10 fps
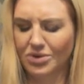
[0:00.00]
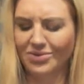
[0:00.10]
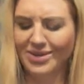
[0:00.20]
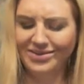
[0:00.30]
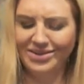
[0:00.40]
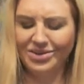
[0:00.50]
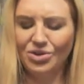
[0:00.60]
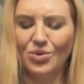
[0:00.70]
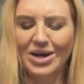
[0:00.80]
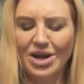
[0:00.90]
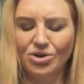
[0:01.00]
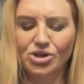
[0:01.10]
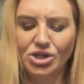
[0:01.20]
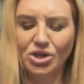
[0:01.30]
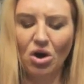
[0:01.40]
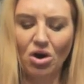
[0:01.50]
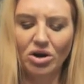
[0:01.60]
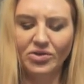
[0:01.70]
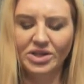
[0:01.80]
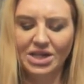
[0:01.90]
That's not the right energy. Card
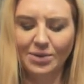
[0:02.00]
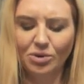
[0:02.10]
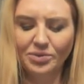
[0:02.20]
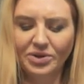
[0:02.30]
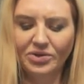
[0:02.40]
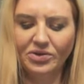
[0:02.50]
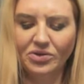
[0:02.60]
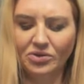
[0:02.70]
on the table, please.